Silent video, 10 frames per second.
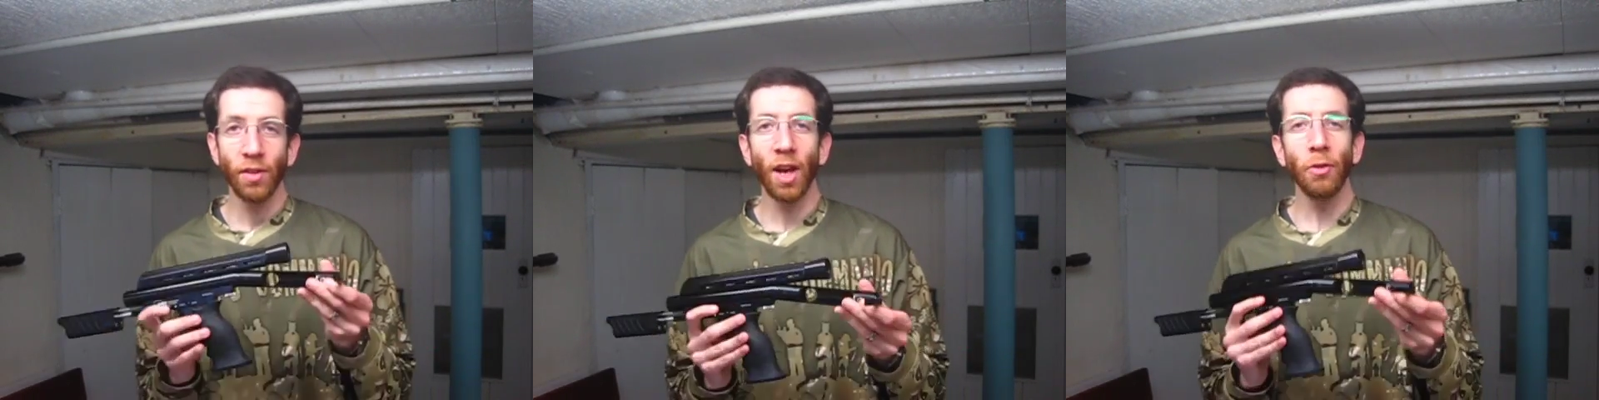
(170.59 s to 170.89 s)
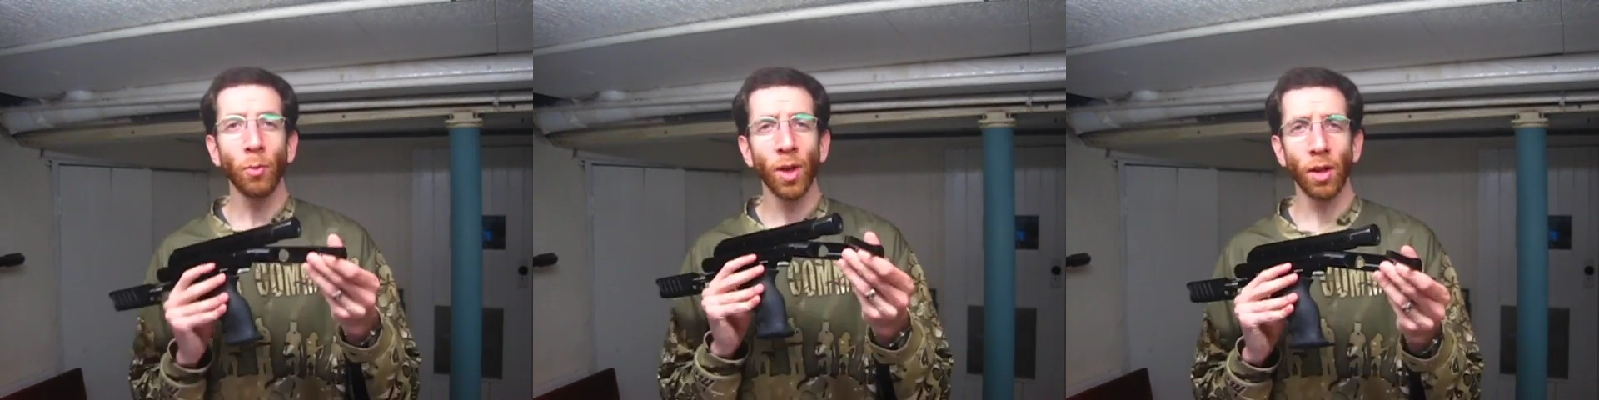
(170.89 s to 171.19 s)
The
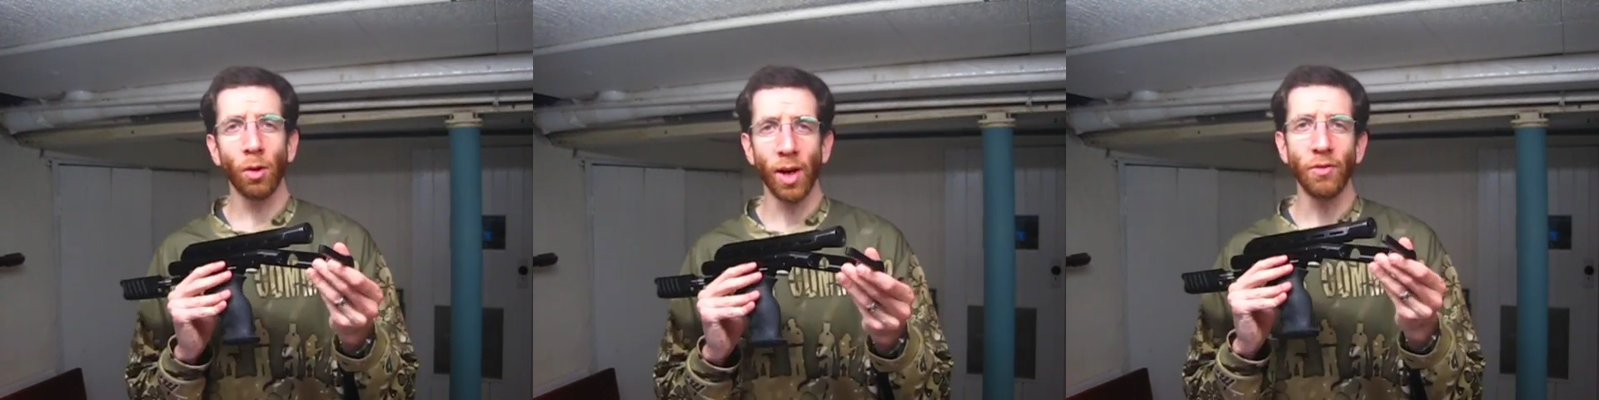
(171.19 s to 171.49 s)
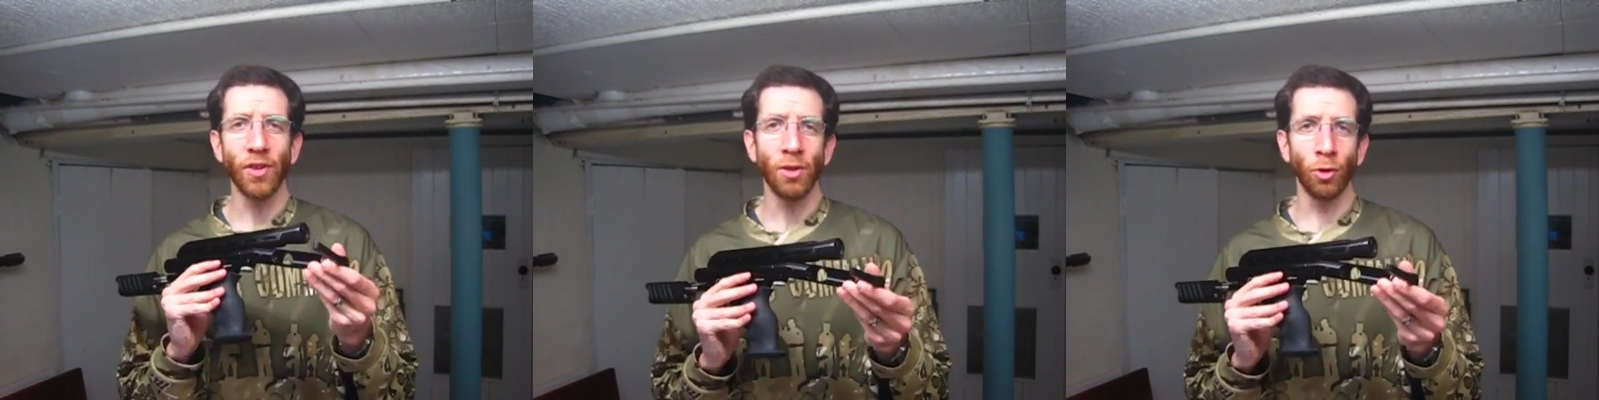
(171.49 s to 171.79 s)
other really great
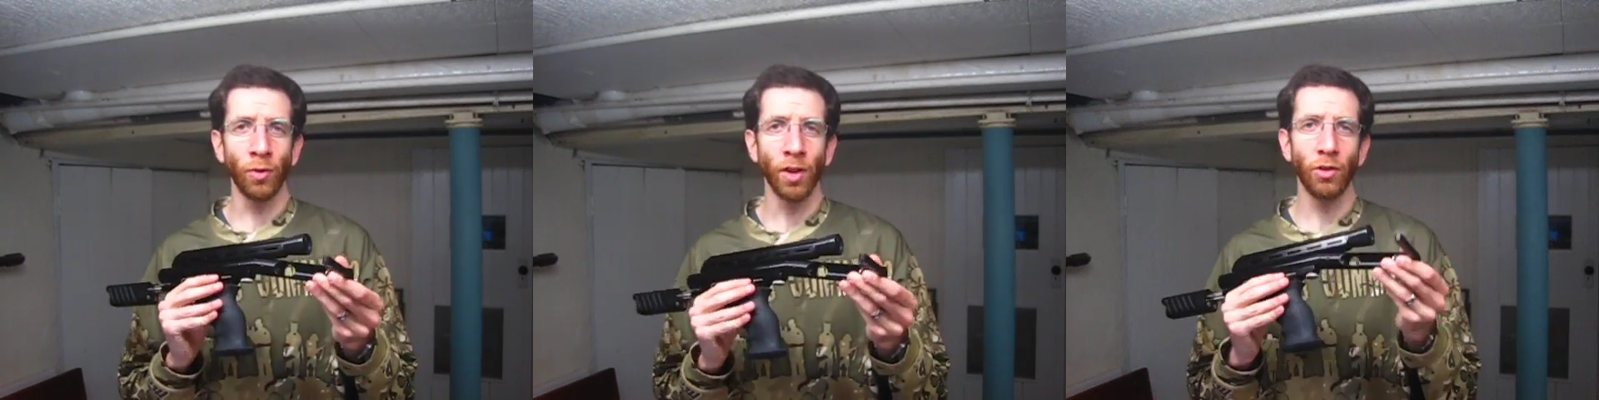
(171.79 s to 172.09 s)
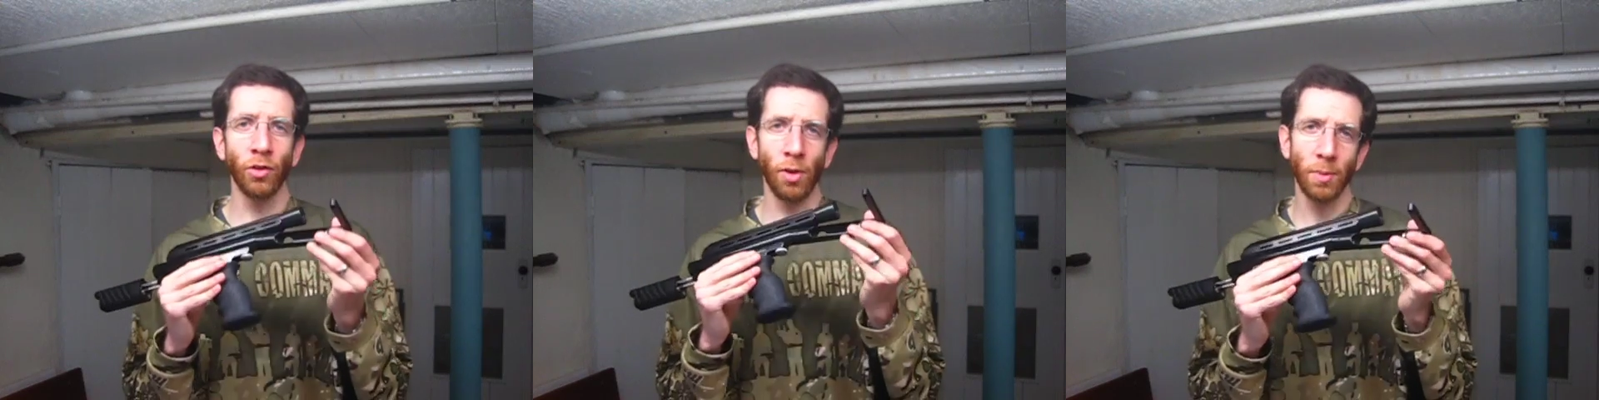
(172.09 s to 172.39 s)
feature of this
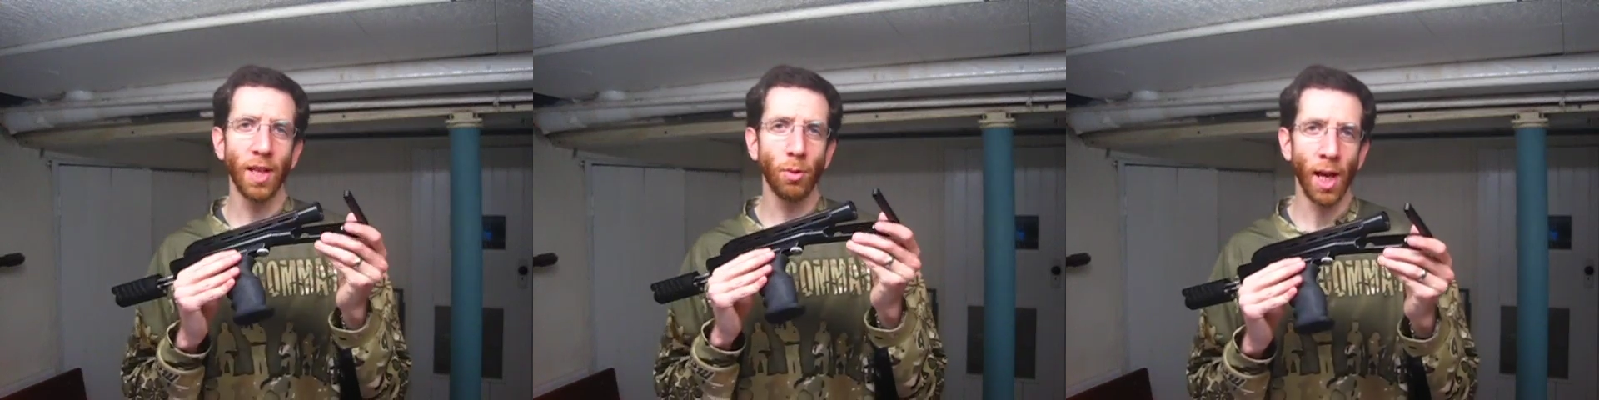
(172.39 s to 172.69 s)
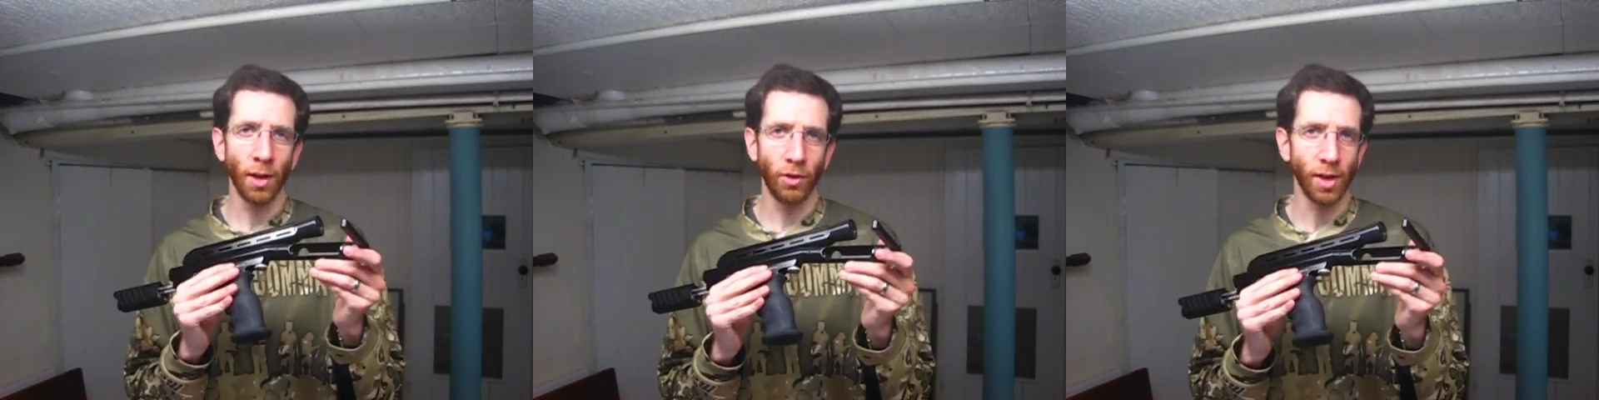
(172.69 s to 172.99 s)
is something you
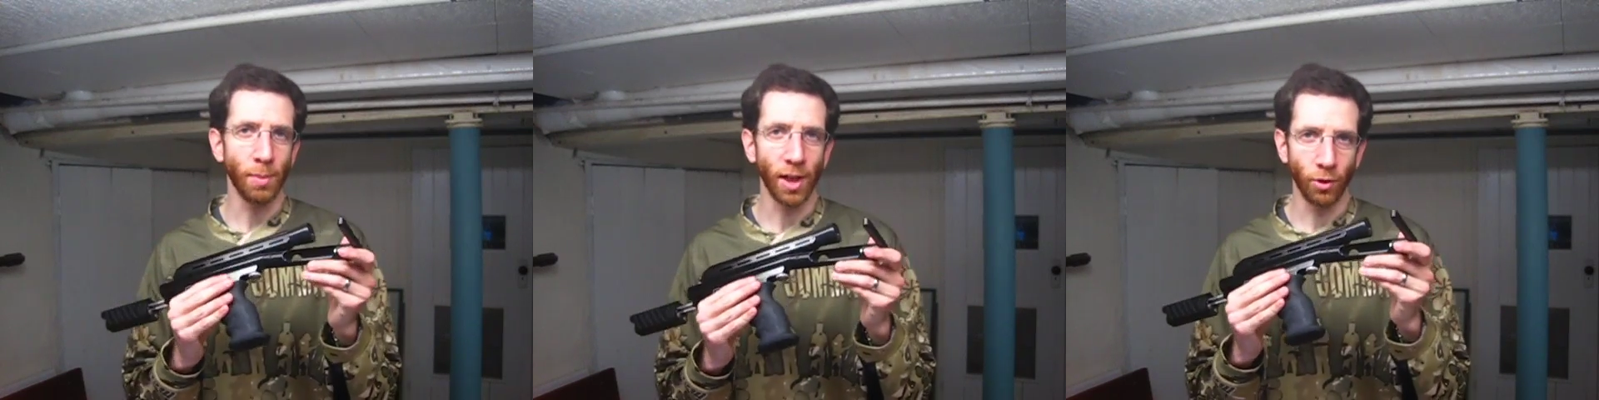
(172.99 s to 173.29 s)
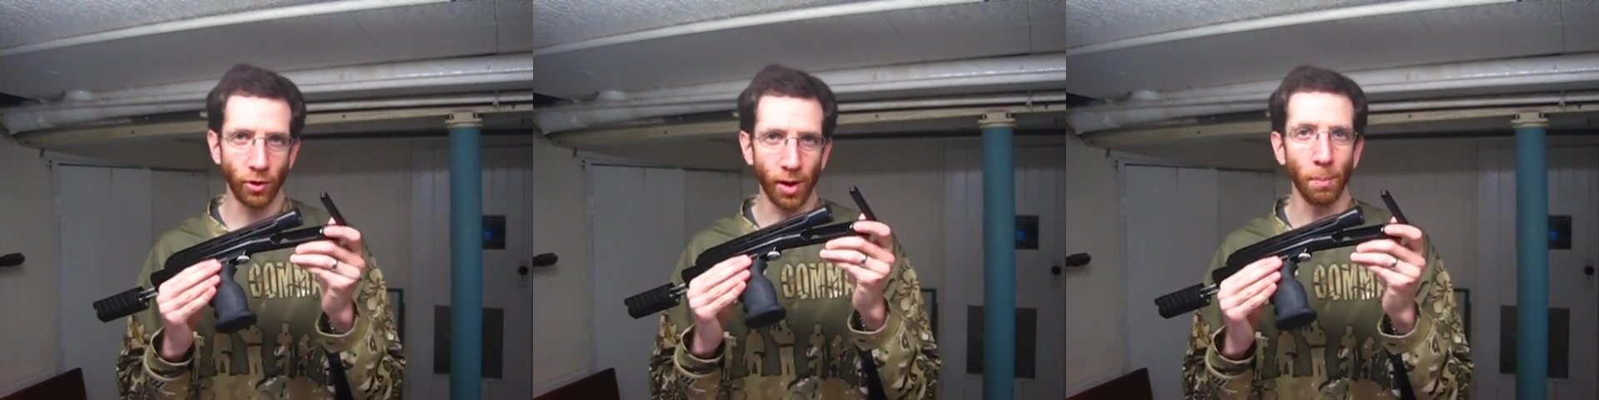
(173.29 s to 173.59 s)
can't see
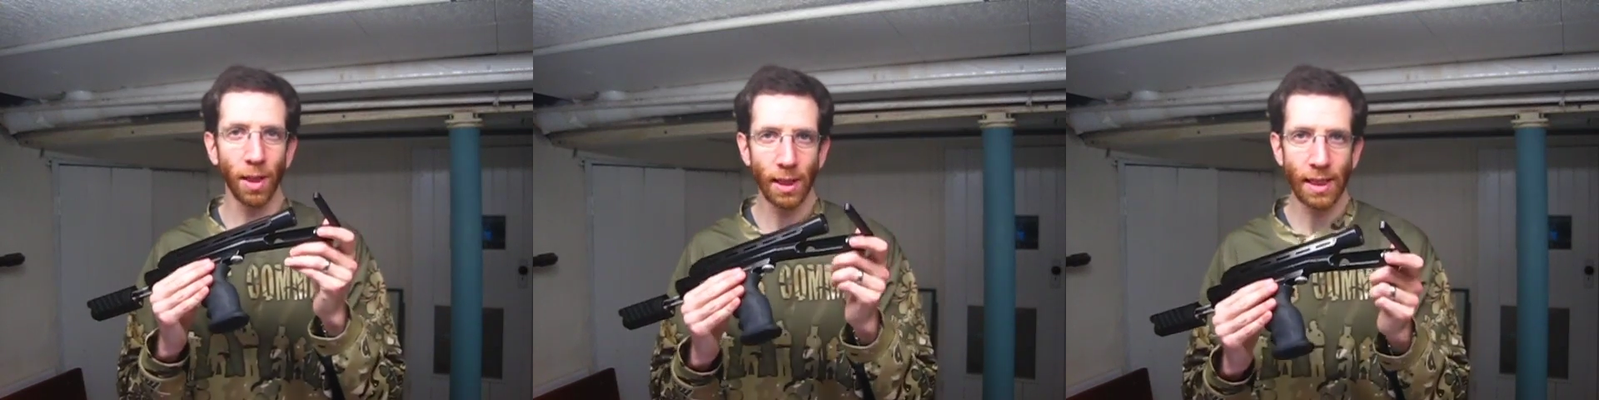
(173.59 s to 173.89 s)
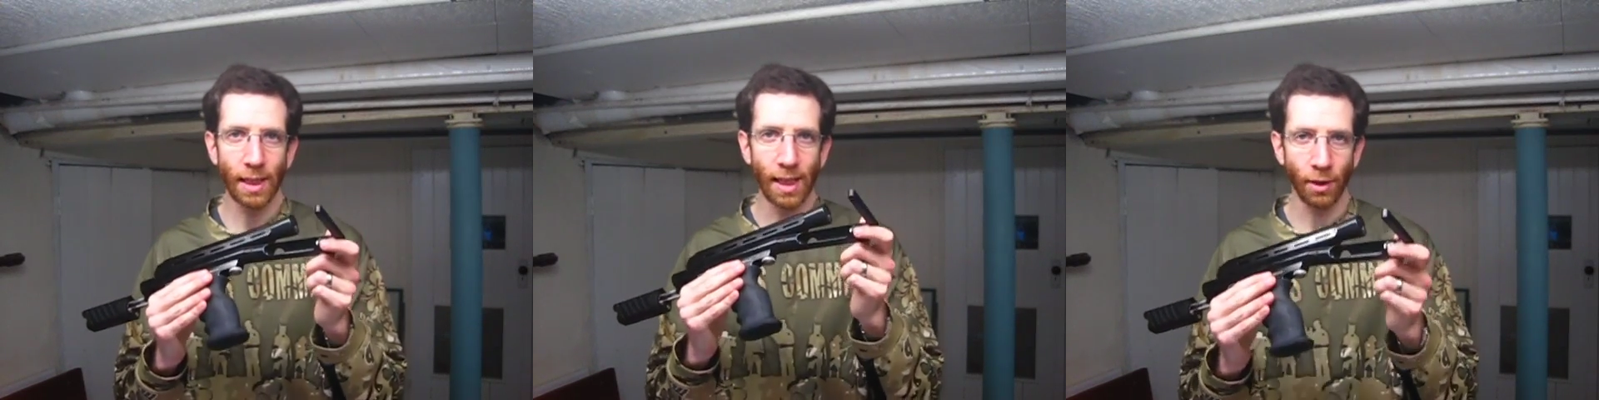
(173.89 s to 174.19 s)
because it's
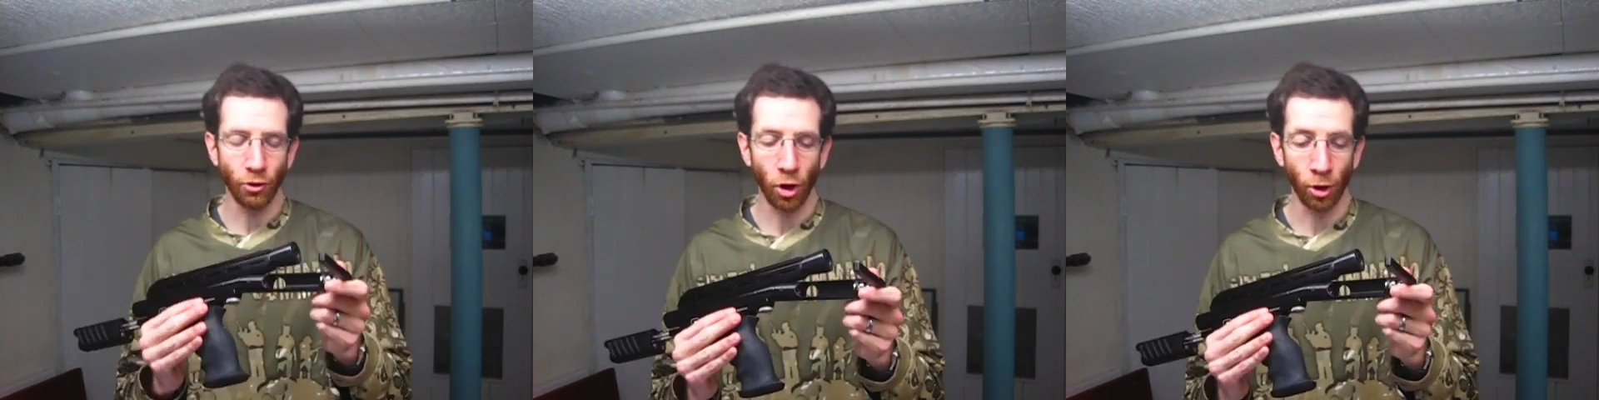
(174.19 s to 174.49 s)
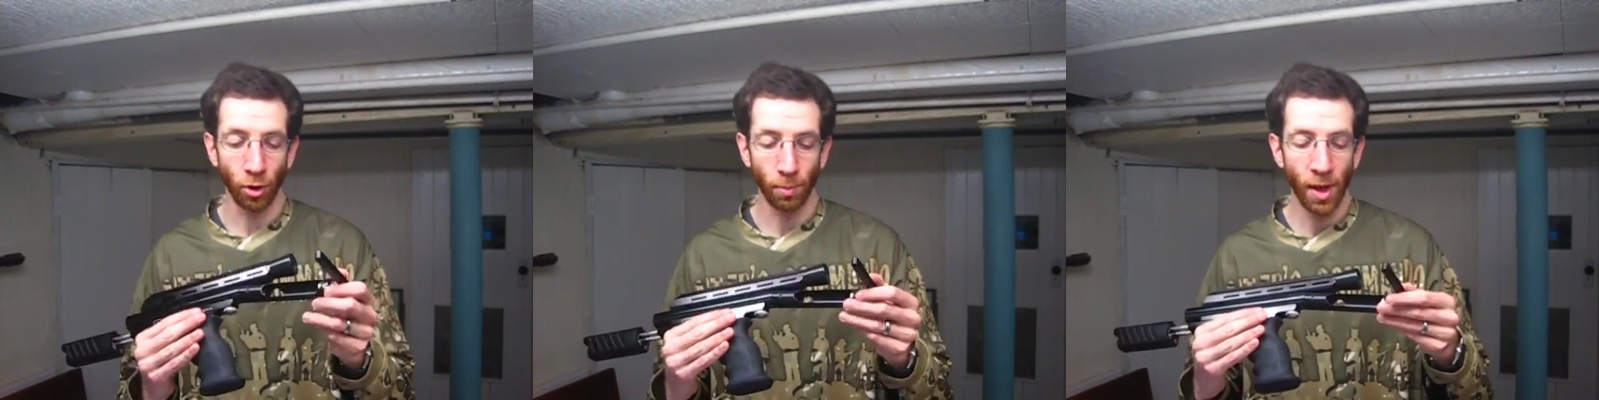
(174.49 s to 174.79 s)
completely
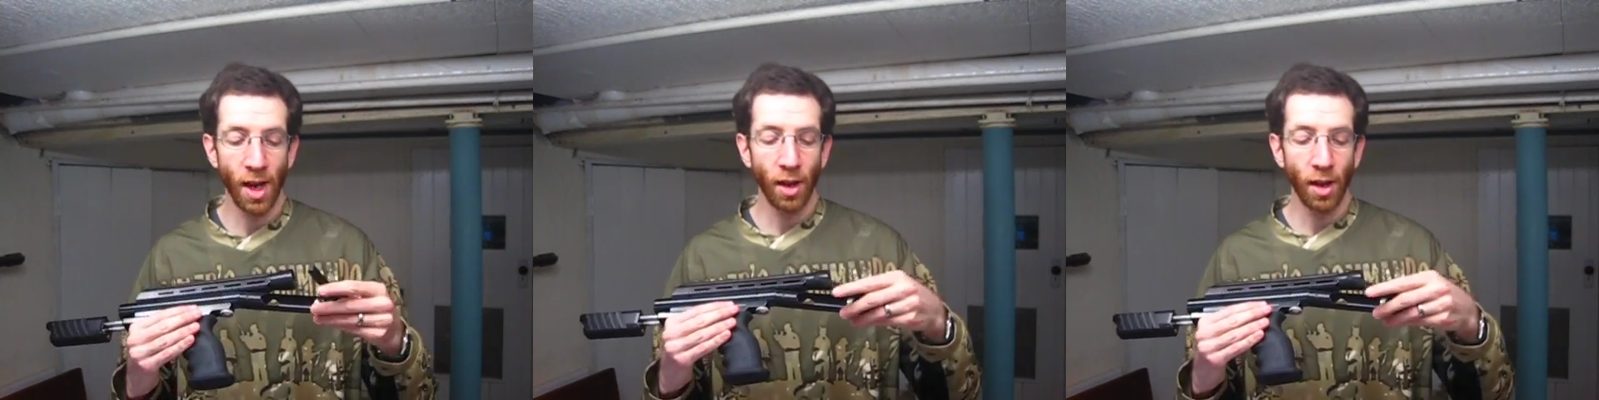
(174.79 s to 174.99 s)
internal.